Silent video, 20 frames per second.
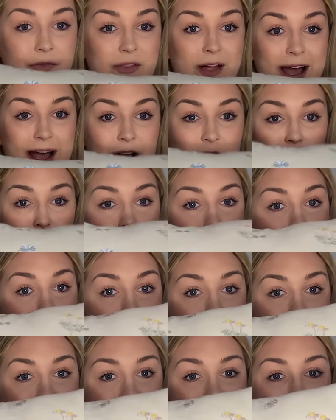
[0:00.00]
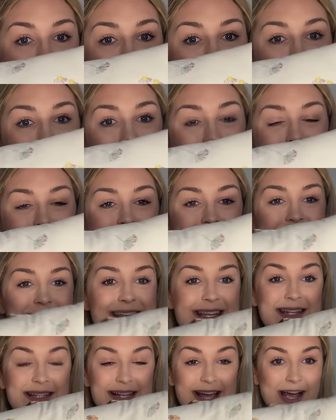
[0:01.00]
that. Gorgeous, gorgeous
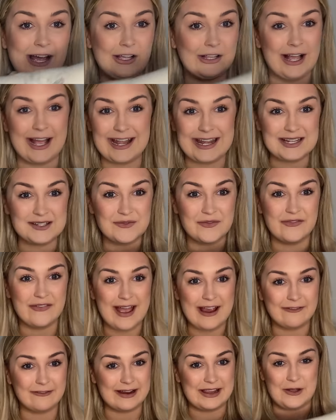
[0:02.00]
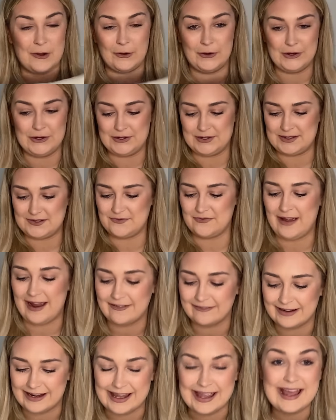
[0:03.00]
detail. And it's very us,
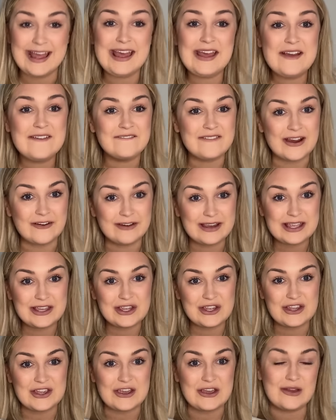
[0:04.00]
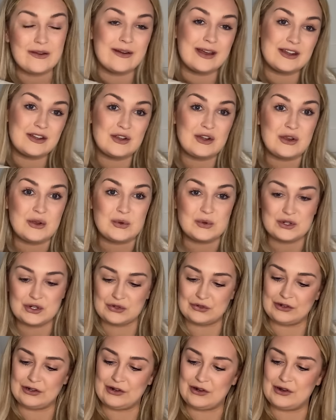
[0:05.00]
very, very cute and
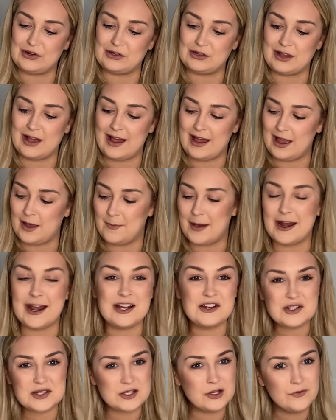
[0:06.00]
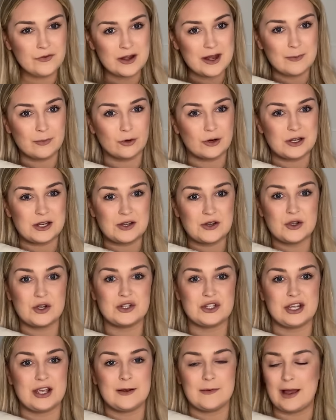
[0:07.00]
neutral. Um, and I just love an embroidered
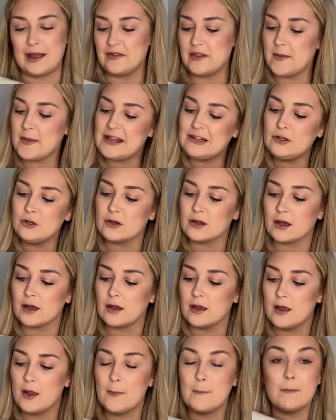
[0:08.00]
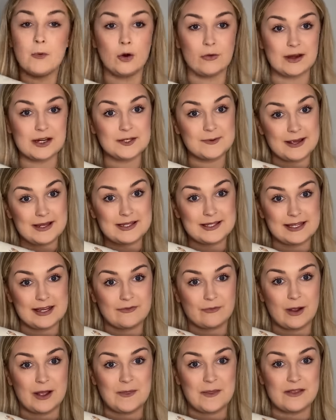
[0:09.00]
cushion. I think they look more
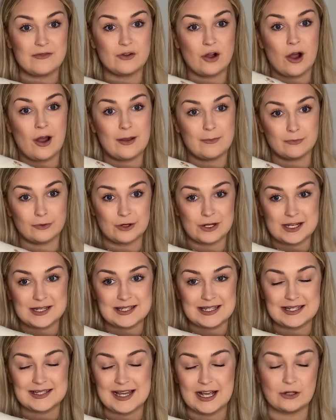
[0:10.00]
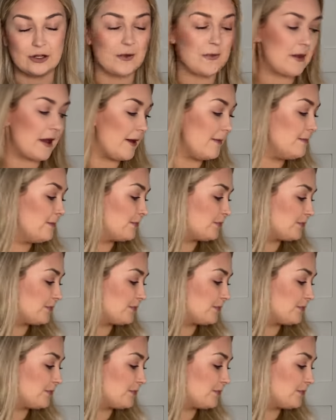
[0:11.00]
expensive when they've got embroidered detail on them.